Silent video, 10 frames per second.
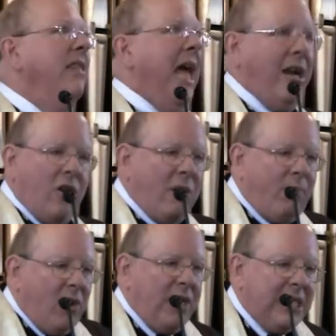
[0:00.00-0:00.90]
that could
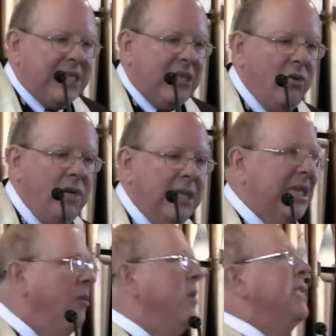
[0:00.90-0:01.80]
pull in students
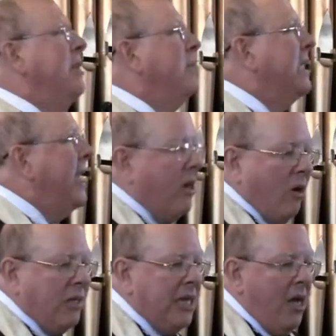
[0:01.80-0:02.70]
and wisdom
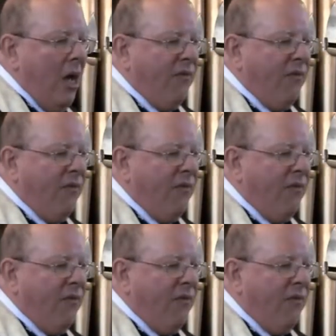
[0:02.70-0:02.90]
seekers